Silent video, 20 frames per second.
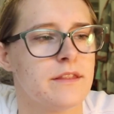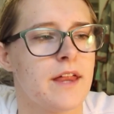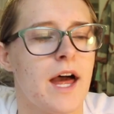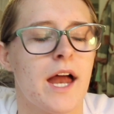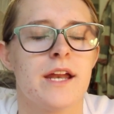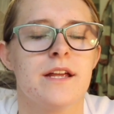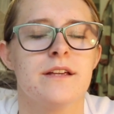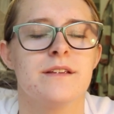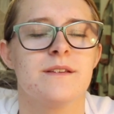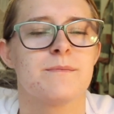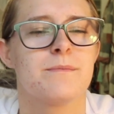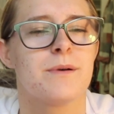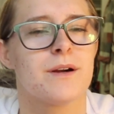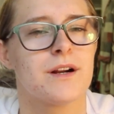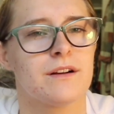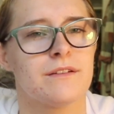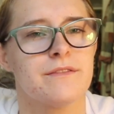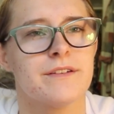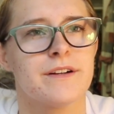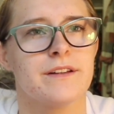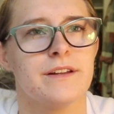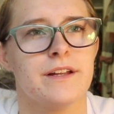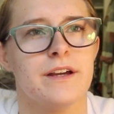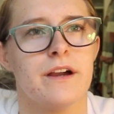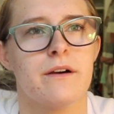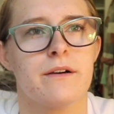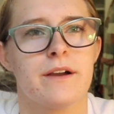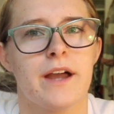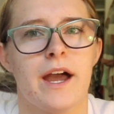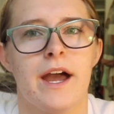That is
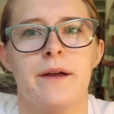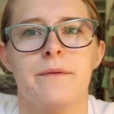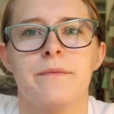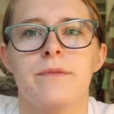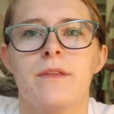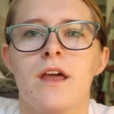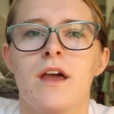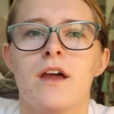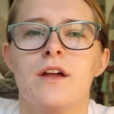perfectly okay.